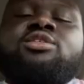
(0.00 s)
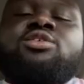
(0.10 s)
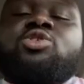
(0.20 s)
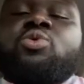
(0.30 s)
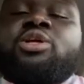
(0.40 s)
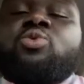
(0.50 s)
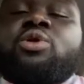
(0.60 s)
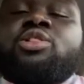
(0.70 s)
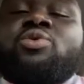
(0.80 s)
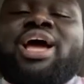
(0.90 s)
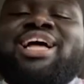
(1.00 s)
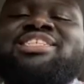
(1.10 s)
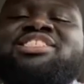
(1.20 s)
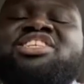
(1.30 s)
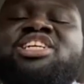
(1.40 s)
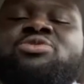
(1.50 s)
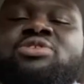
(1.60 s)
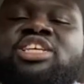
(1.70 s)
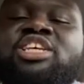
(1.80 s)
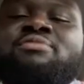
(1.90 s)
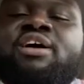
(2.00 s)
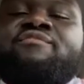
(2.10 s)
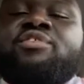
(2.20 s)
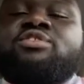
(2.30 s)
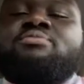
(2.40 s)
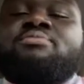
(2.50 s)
to twenty twenty-three, I just received my first